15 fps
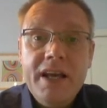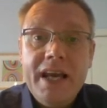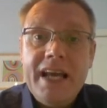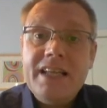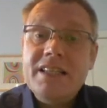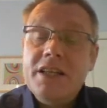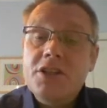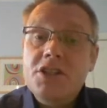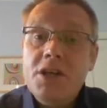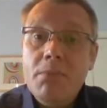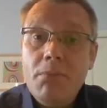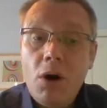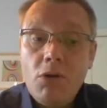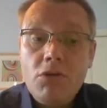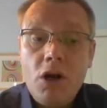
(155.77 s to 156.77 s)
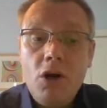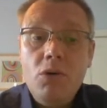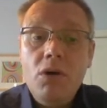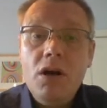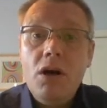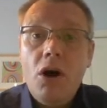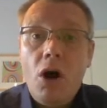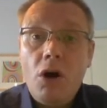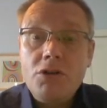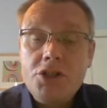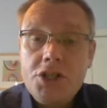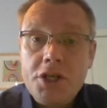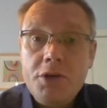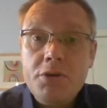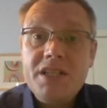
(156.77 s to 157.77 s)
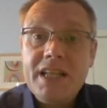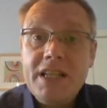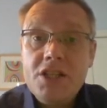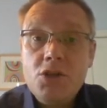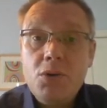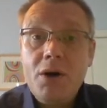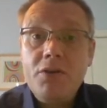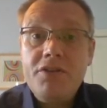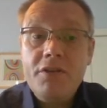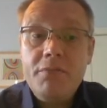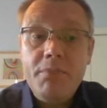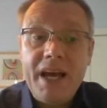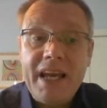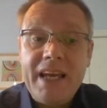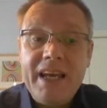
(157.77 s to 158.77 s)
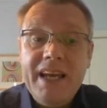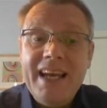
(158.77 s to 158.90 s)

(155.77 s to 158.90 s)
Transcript: is that tomorrow, on Tuesday the 12th of May,